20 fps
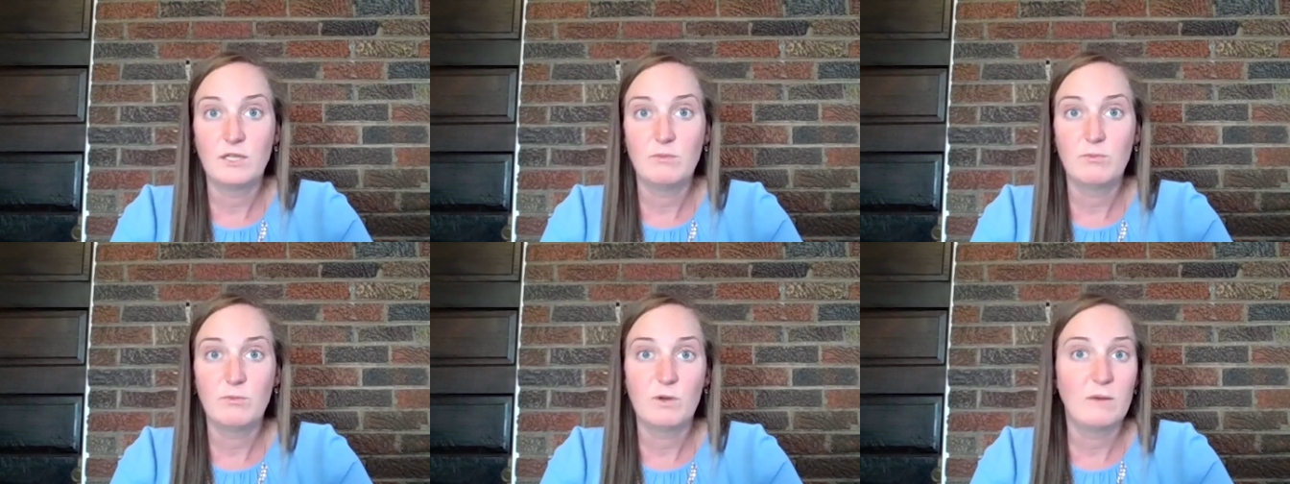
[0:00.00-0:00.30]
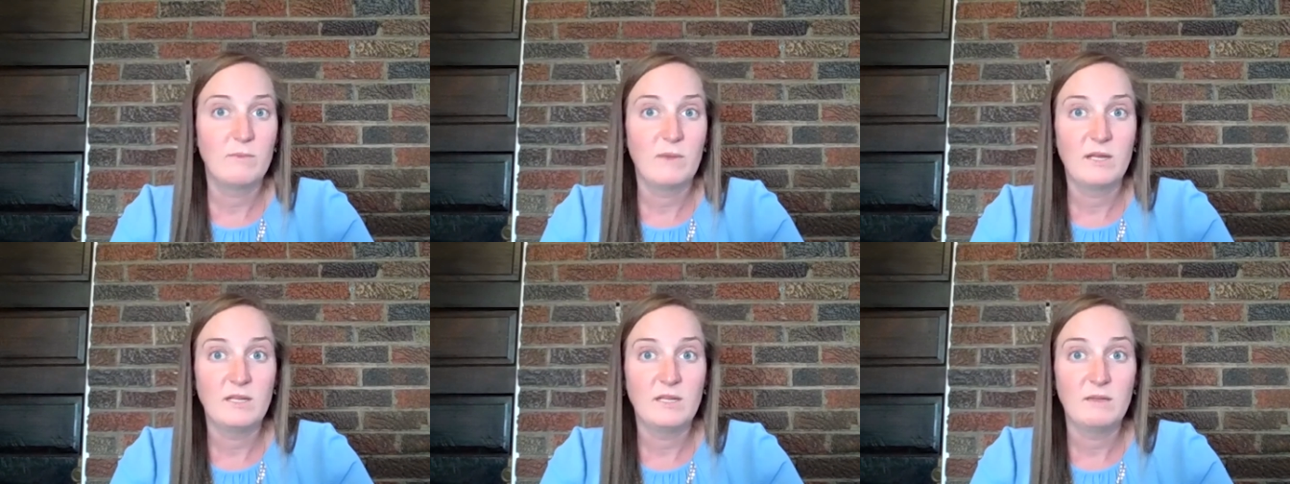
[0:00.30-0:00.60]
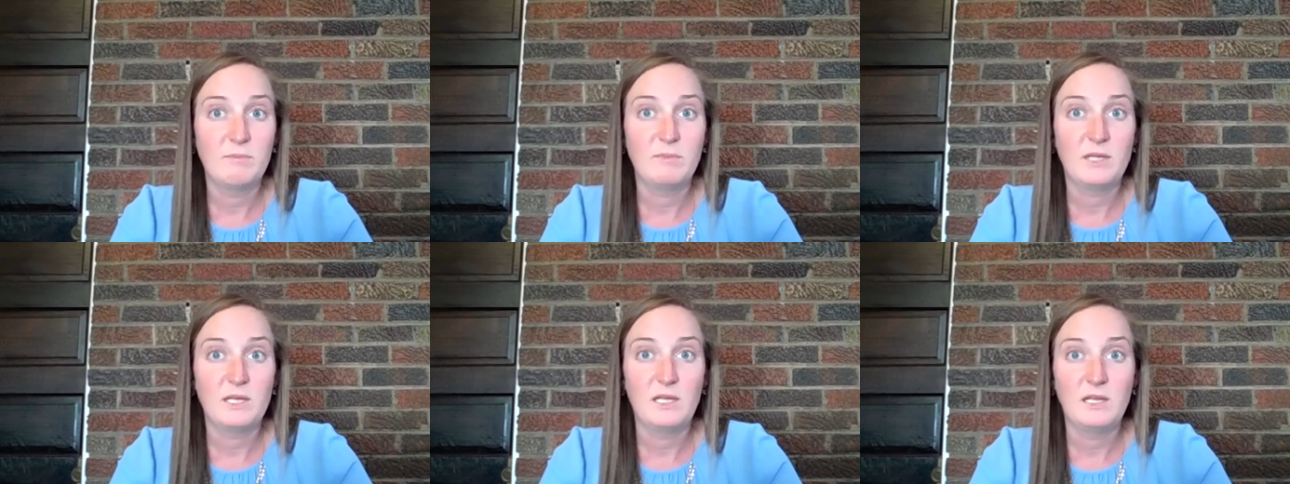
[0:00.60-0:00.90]
and what might
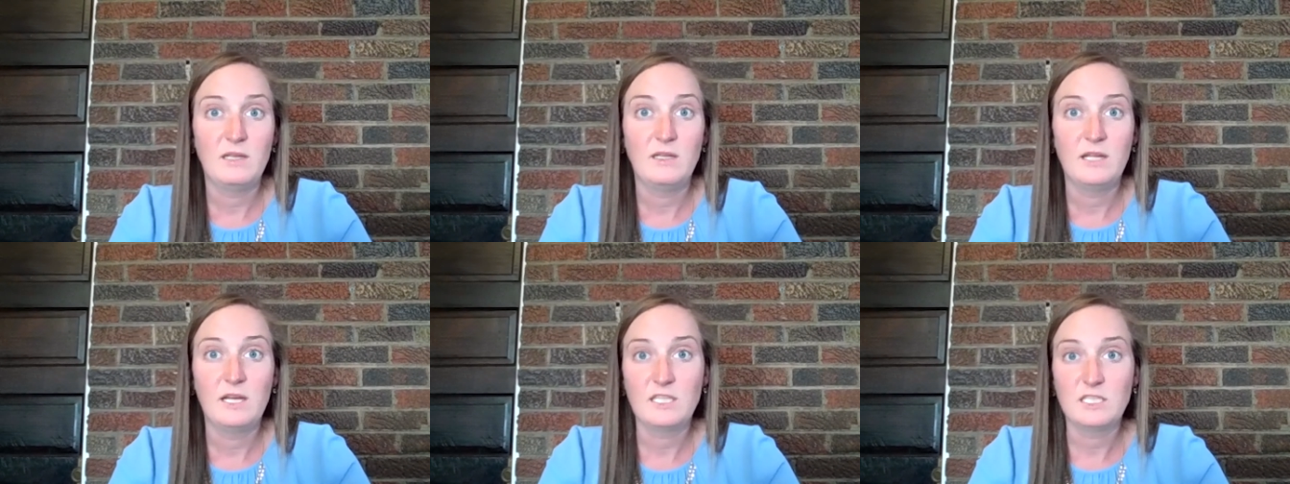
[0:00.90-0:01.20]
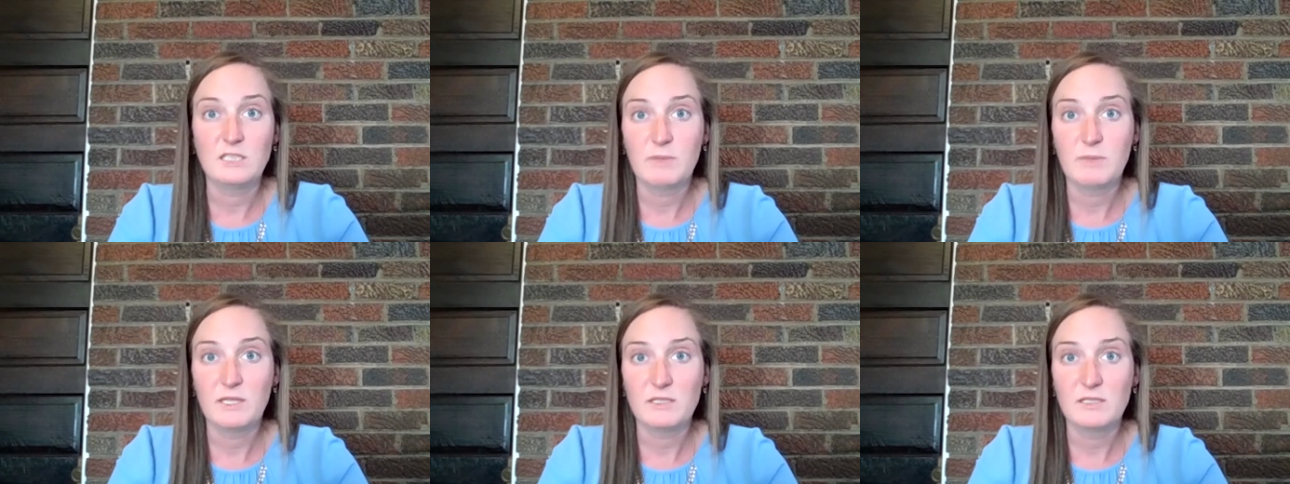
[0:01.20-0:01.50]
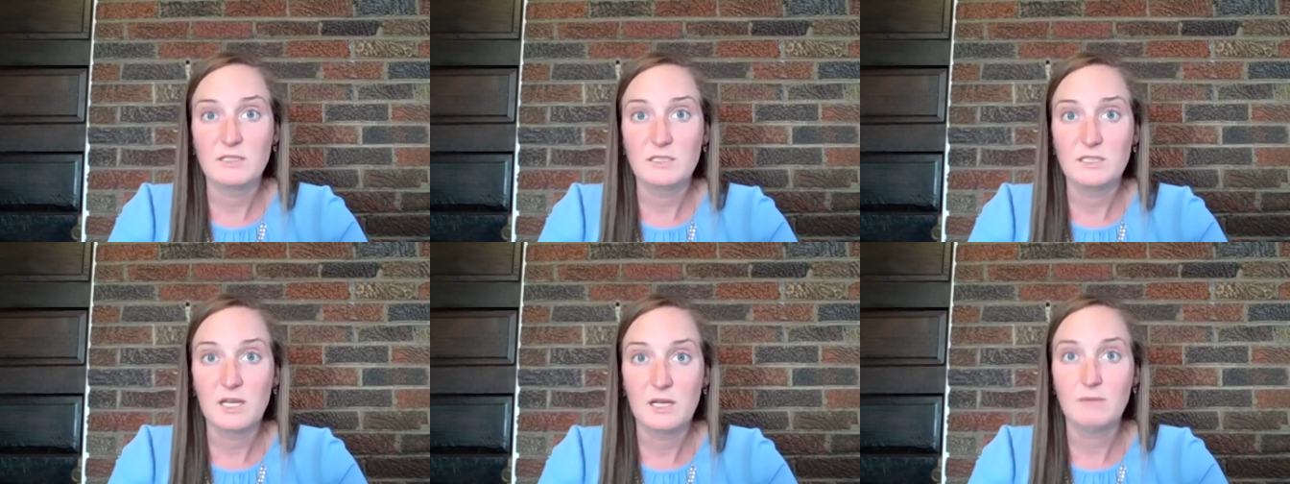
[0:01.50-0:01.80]
be next
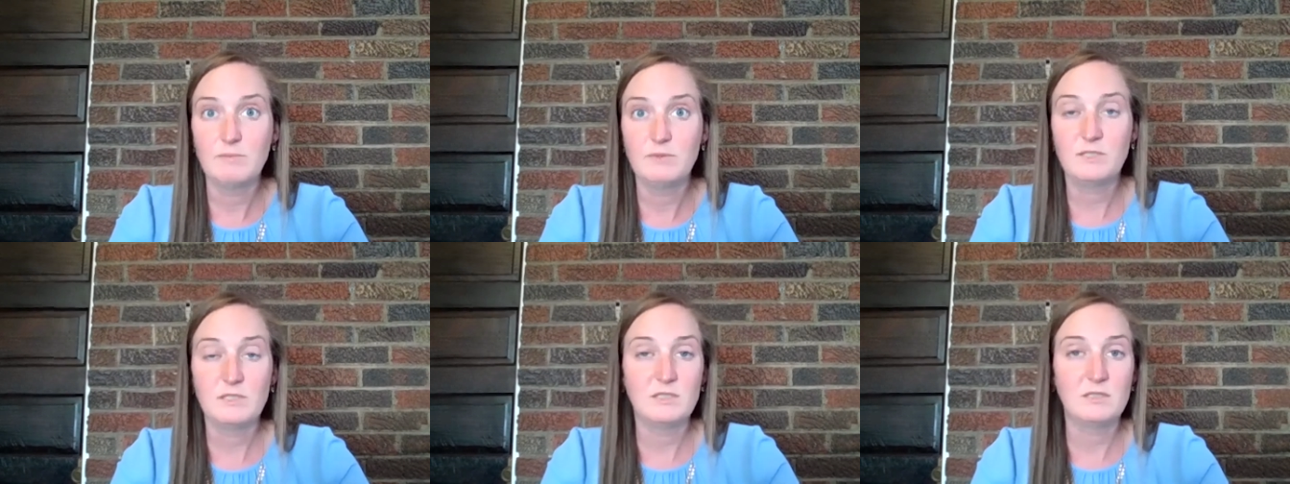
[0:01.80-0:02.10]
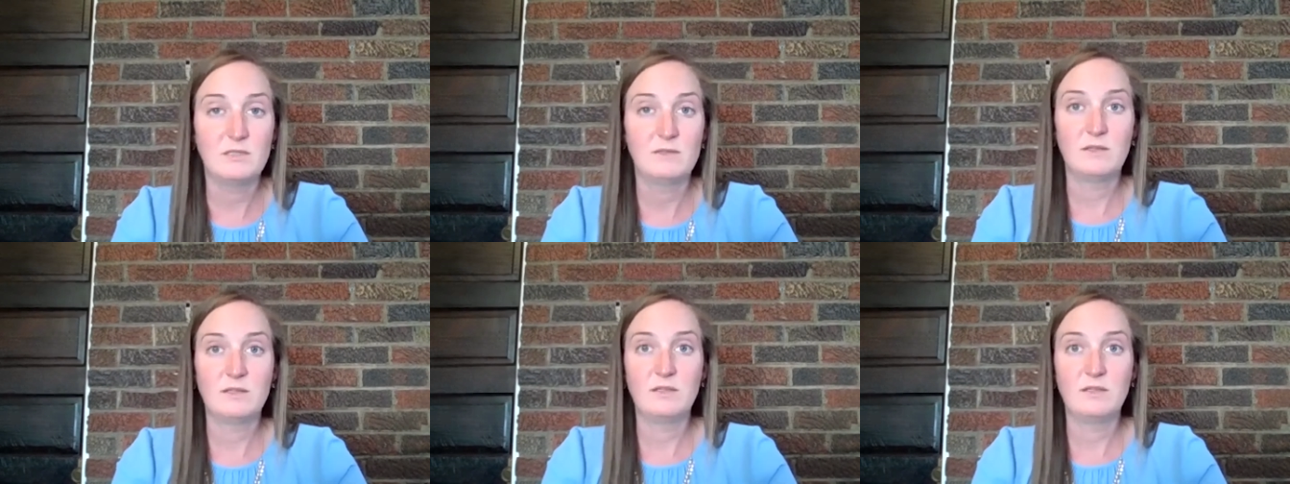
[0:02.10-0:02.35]
best steps